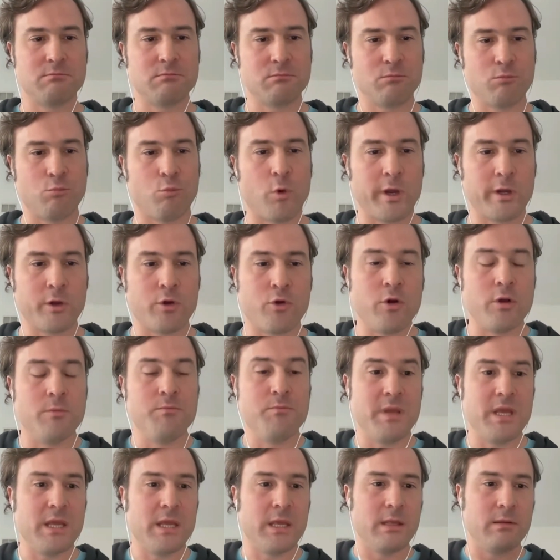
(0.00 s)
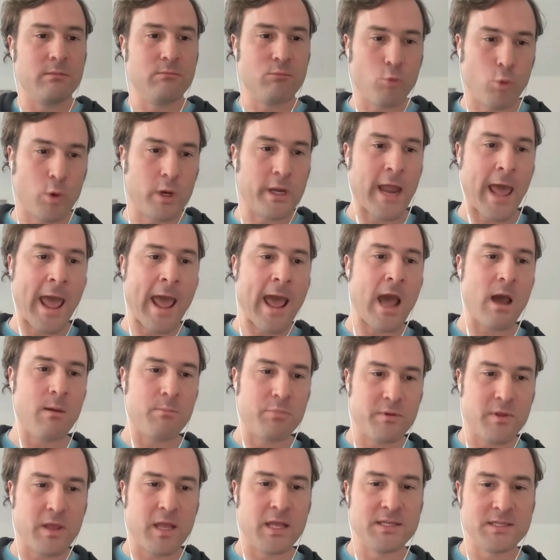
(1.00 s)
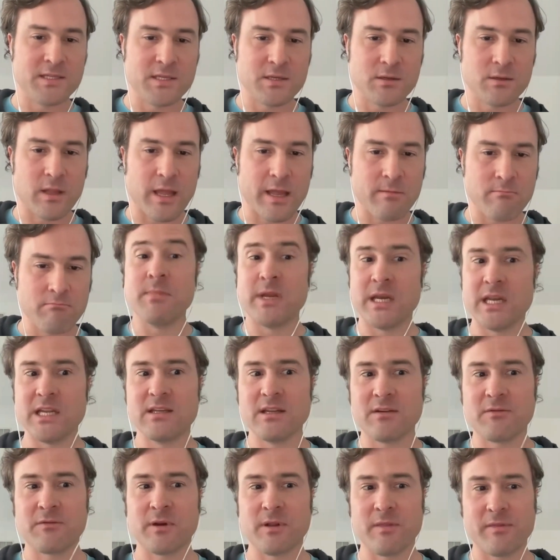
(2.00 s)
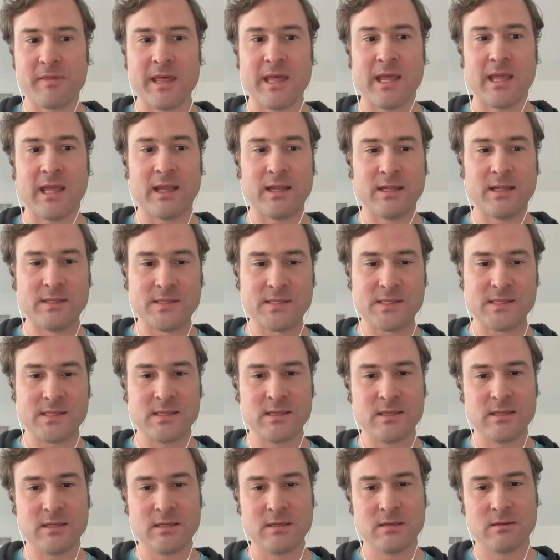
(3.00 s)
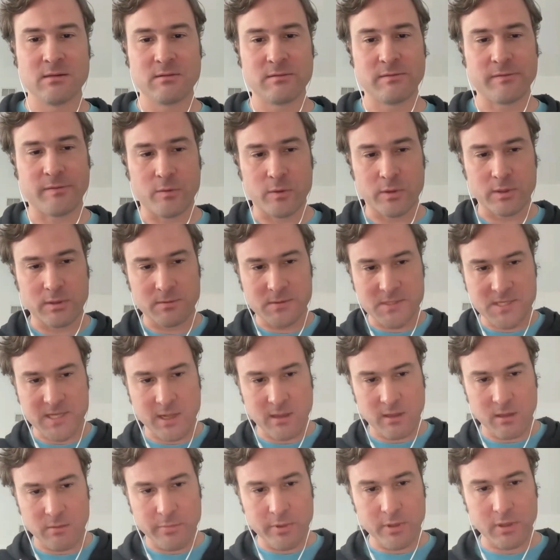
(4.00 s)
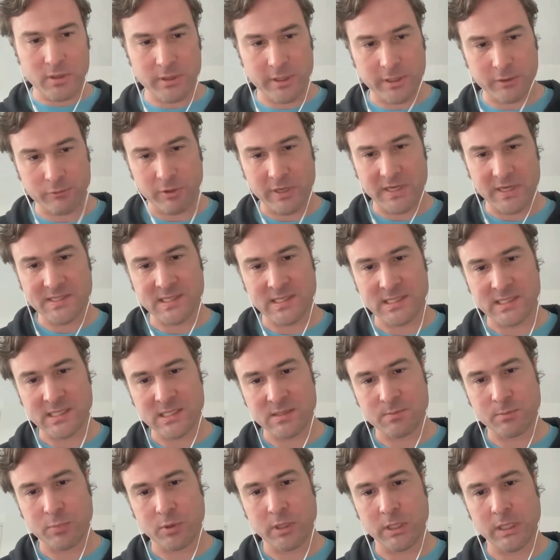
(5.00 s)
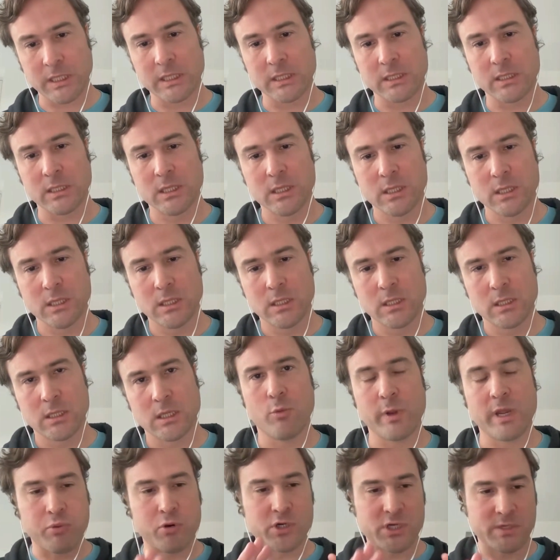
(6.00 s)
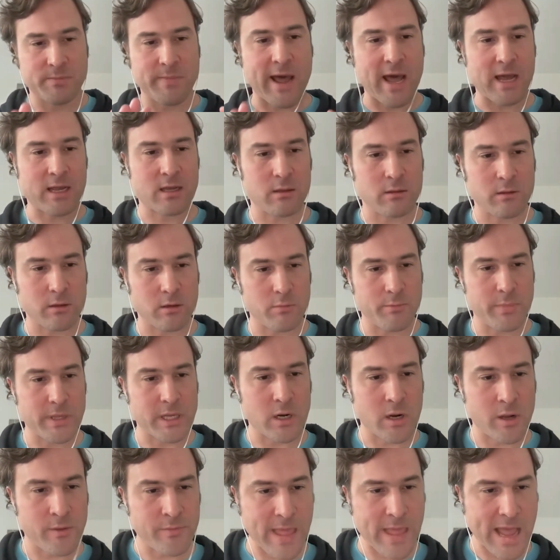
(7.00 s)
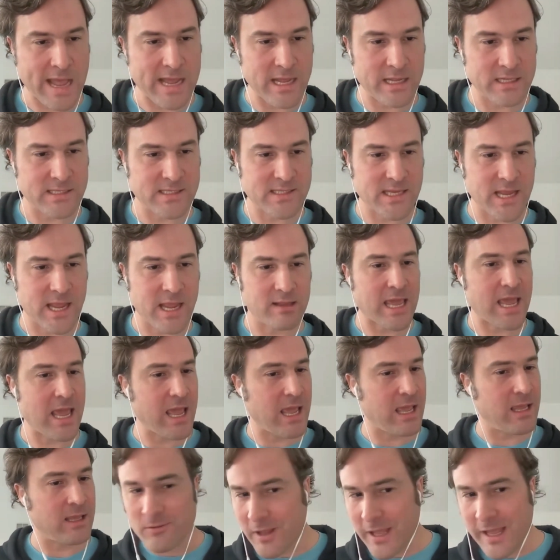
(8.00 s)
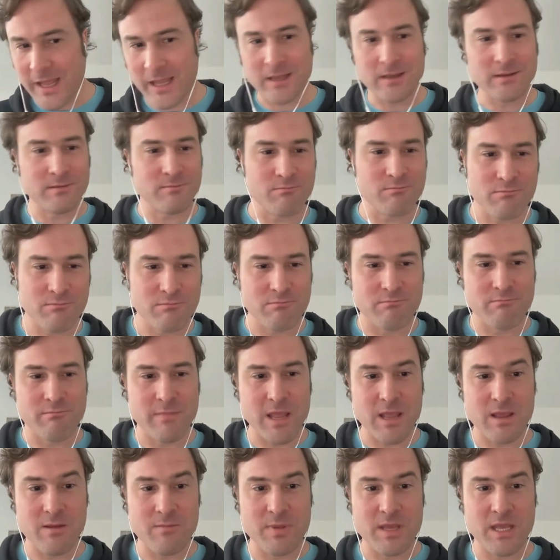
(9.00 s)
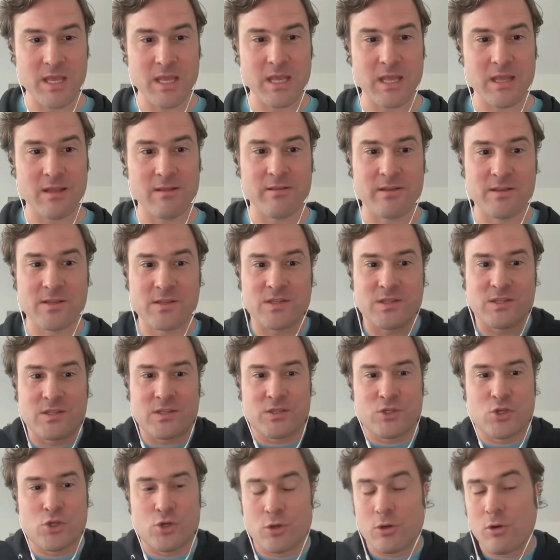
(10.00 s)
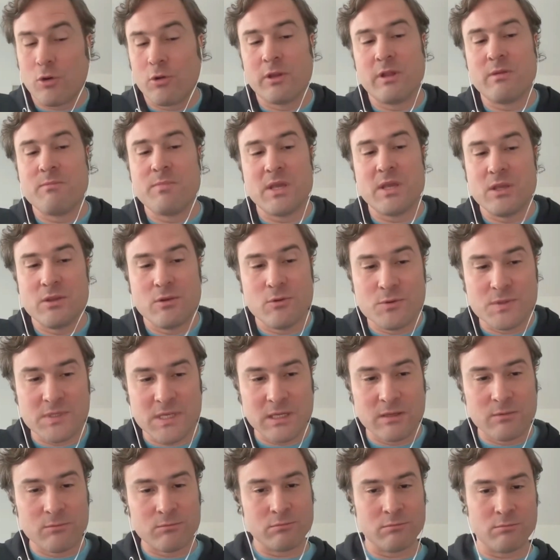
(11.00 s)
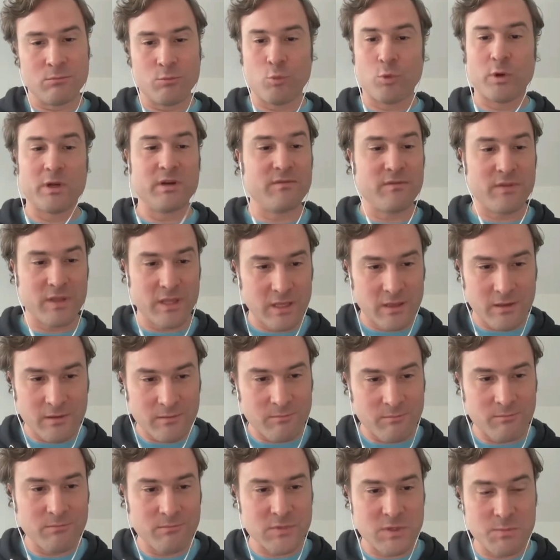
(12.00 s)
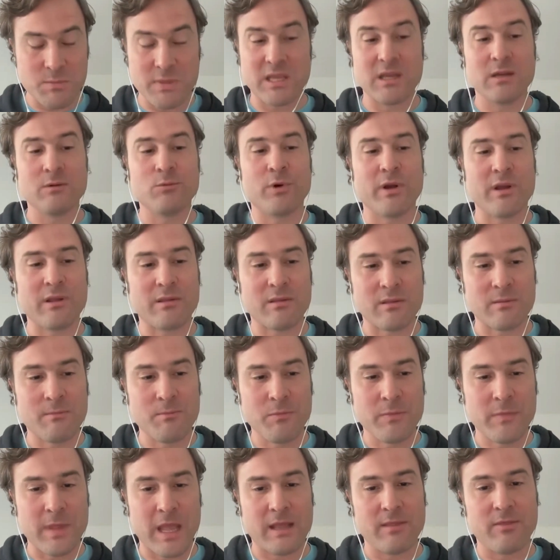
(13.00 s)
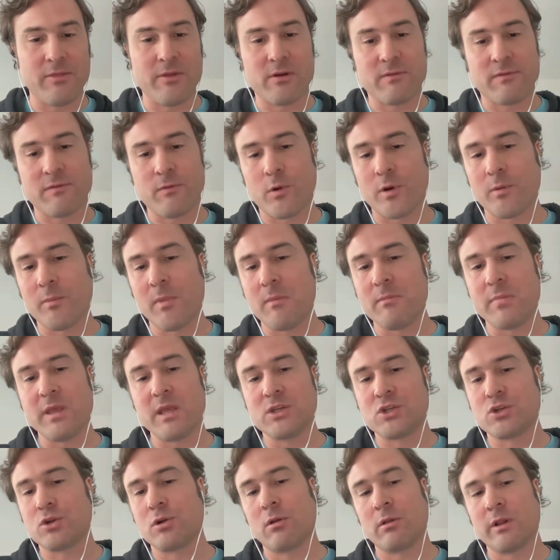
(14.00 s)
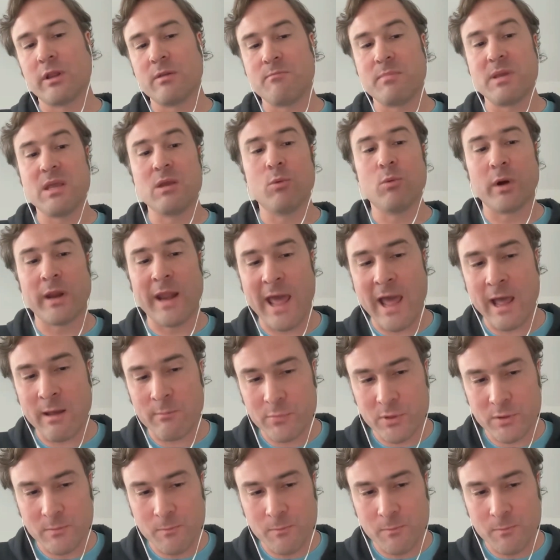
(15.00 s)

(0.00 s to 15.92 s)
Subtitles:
what could be one app into like many different things for scalability reasons. But we push back a little bit on that and say, hey, like maybe this should only be using one VM to begin with, and therefore maybe it should only be one app.